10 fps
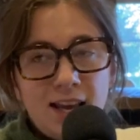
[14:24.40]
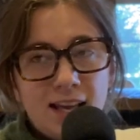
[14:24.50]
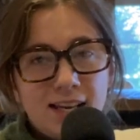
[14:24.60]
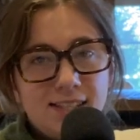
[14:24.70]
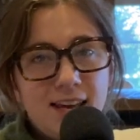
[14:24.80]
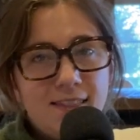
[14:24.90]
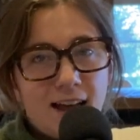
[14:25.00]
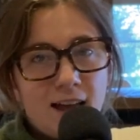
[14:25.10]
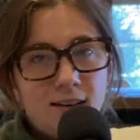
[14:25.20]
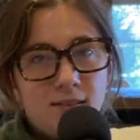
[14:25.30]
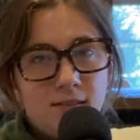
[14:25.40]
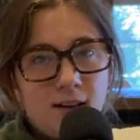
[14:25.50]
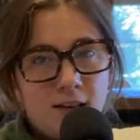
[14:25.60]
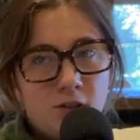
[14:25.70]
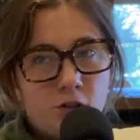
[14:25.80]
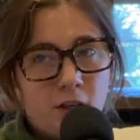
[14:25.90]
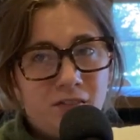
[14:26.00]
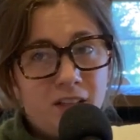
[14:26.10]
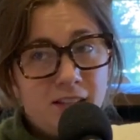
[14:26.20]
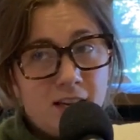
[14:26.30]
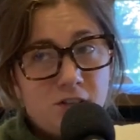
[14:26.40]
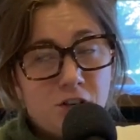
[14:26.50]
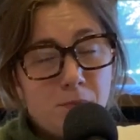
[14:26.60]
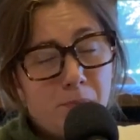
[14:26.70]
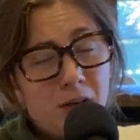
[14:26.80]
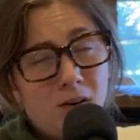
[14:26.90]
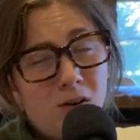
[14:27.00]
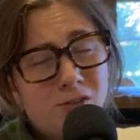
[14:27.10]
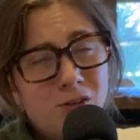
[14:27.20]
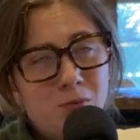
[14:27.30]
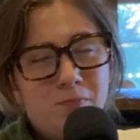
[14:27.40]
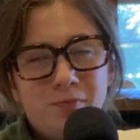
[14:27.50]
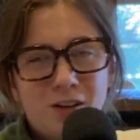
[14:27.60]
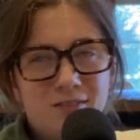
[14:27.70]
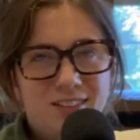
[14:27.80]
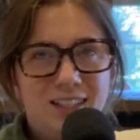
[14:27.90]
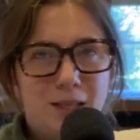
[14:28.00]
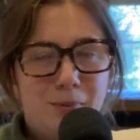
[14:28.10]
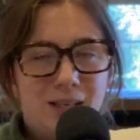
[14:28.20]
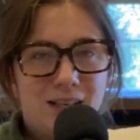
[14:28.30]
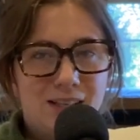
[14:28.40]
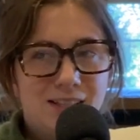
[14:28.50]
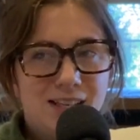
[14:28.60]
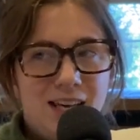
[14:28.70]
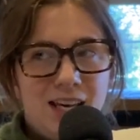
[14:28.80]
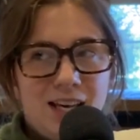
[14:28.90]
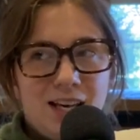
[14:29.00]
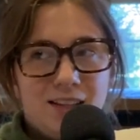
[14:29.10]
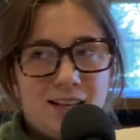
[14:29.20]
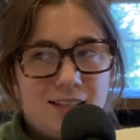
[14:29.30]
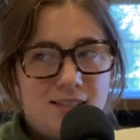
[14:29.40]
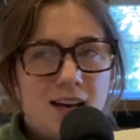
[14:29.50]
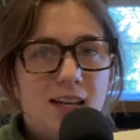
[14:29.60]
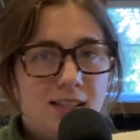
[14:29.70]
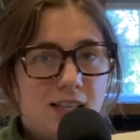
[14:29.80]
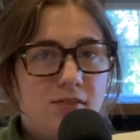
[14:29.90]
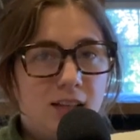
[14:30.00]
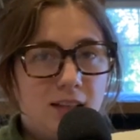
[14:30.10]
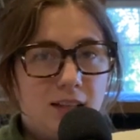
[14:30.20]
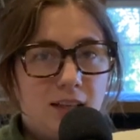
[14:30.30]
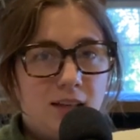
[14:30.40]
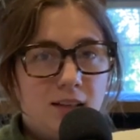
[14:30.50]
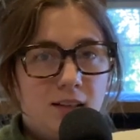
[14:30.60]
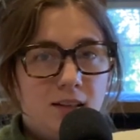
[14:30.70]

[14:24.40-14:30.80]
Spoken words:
And I say that as a generalization, but also not really, because like scientifically,